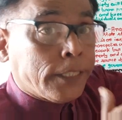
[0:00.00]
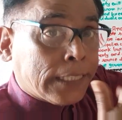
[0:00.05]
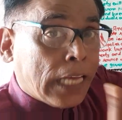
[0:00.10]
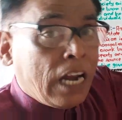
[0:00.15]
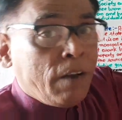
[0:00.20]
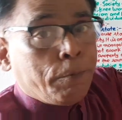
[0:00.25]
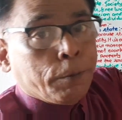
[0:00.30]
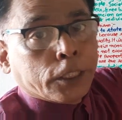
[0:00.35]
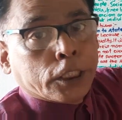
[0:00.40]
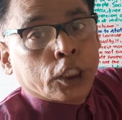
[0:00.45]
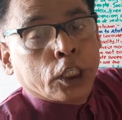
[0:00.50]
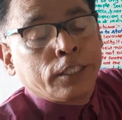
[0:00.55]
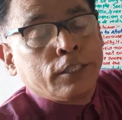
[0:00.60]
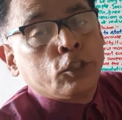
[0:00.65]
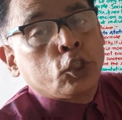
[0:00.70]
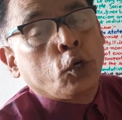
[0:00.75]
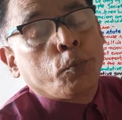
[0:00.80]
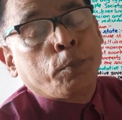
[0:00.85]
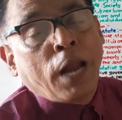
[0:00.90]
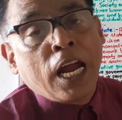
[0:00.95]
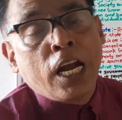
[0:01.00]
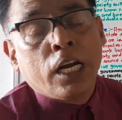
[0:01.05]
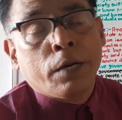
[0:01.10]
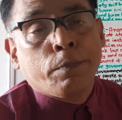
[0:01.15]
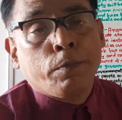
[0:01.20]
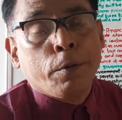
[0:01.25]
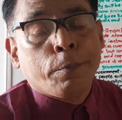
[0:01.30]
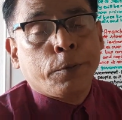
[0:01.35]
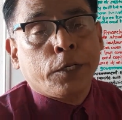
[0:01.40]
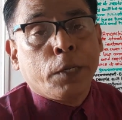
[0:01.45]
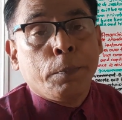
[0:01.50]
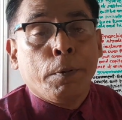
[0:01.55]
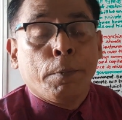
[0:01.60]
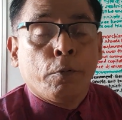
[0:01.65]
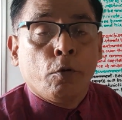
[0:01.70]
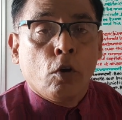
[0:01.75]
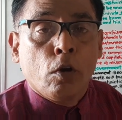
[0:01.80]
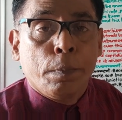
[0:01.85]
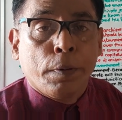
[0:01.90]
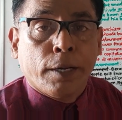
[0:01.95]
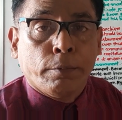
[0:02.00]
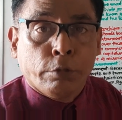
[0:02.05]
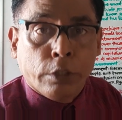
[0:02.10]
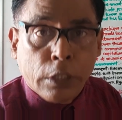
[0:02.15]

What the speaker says: selfish. Due to private property, people will become